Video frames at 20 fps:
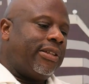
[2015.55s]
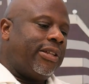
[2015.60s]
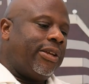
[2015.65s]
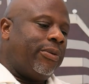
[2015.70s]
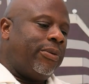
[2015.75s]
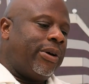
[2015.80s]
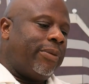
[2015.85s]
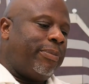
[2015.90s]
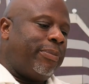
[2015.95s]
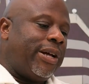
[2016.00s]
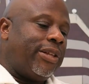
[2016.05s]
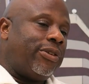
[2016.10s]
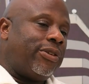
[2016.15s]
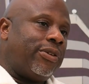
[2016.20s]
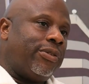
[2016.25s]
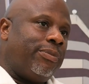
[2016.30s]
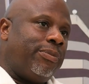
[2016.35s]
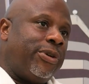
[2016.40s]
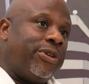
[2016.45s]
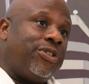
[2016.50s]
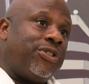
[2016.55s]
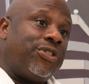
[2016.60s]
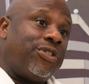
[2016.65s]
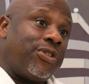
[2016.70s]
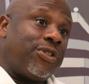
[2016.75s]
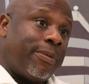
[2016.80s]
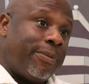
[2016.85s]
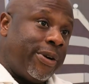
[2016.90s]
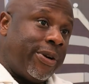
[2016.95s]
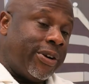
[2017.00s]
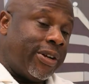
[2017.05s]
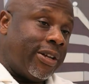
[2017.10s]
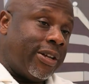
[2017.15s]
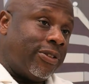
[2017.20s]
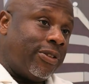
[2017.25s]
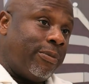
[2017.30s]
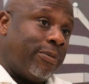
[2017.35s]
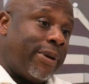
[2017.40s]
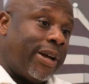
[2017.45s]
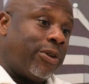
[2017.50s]
They were part of British
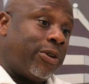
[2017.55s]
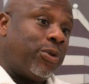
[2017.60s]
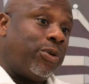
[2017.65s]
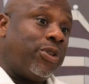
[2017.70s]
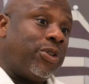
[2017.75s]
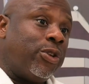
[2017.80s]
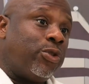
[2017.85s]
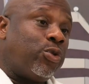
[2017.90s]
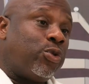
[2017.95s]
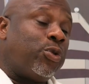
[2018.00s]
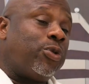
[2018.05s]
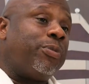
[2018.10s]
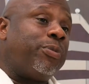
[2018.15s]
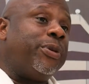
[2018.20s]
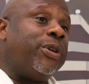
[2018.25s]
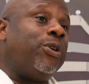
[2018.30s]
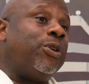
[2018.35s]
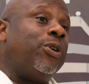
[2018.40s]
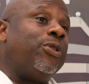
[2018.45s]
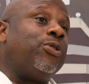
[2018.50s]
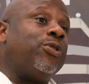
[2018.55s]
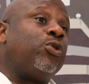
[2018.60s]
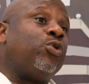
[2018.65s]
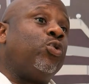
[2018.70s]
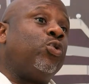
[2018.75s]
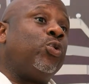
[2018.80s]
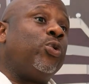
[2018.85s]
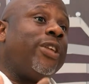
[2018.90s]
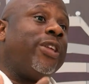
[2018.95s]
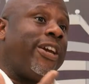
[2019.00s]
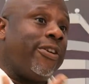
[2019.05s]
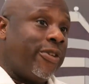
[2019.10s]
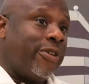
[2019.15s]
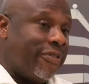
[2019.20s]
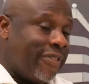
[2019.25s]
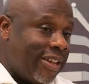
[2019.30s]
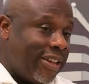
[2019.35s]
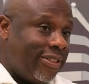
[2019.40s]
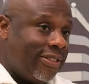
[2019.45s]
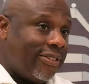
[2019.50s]
American Tobacco. They took me on to do their
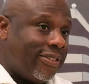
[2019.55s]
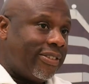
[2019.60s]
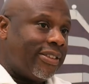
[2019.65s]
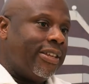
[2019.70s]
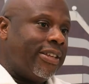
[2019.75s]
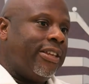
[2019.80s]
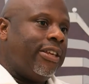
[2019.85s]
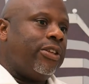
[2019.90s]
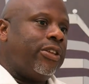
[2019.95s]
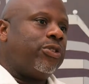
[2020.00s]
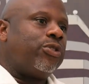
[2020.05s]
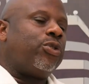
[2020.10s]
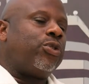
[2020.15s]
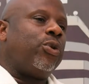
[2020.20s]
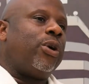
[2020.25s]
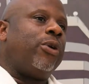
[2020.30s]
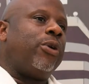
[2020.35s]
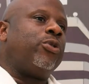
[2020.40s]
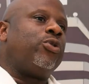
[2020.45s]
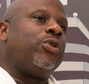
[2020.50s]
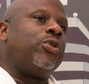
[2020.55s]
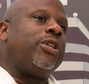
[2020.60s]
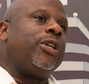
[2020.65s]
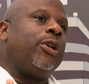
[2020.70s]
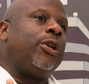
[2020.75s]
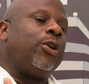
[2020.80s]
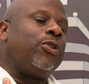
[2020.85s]
events. So I was doing a